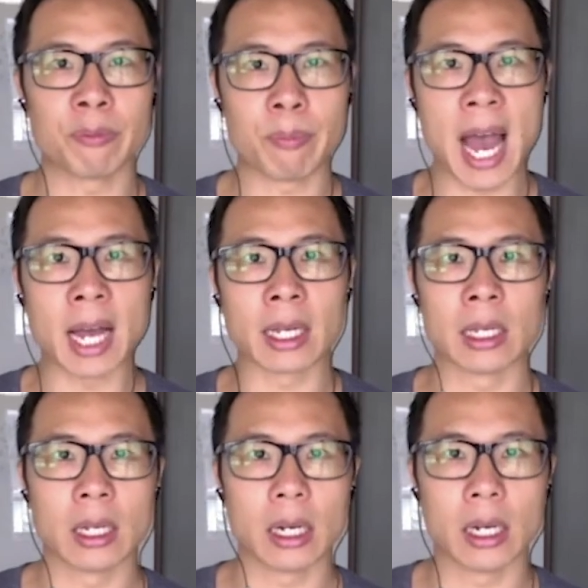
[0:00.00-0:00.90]
back
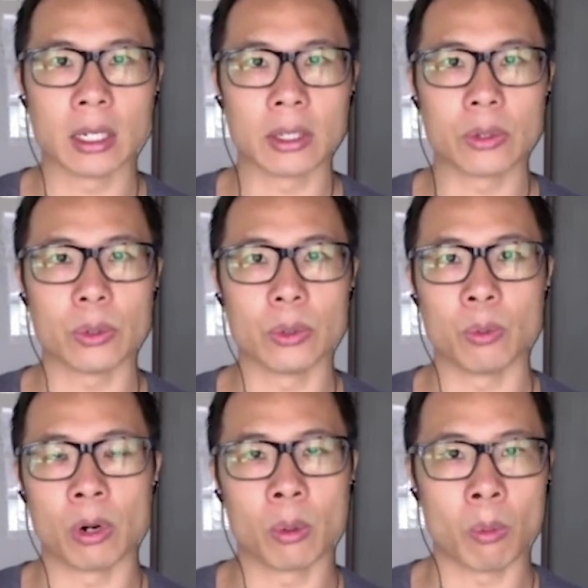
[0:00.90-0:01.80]
to
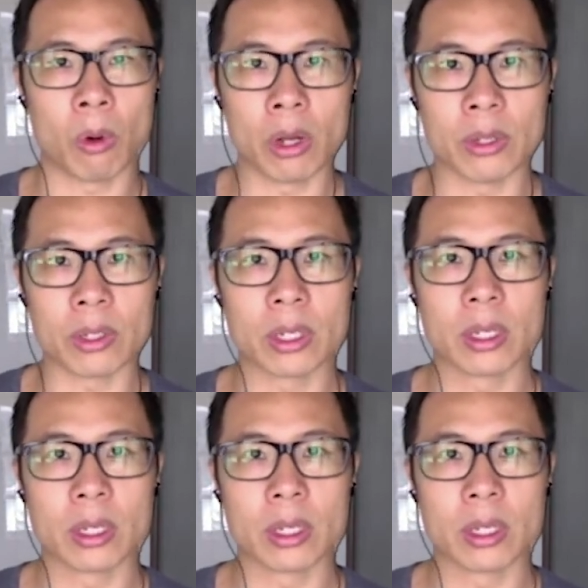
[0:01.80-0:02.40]
what it was